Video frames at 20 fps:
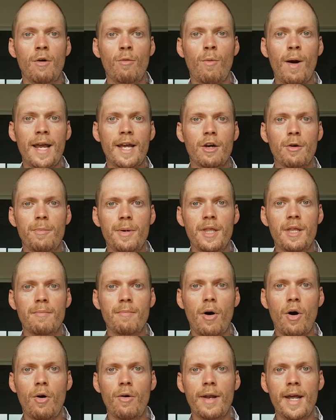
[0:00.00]
wake up in the
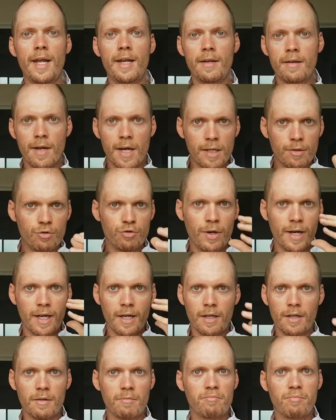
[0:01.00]
morning,
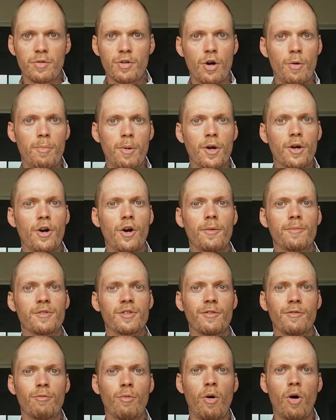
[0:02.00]
drink a couple of
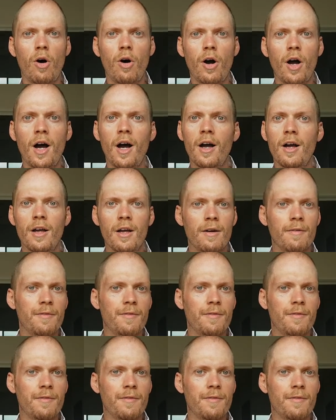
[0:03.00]
cups of water,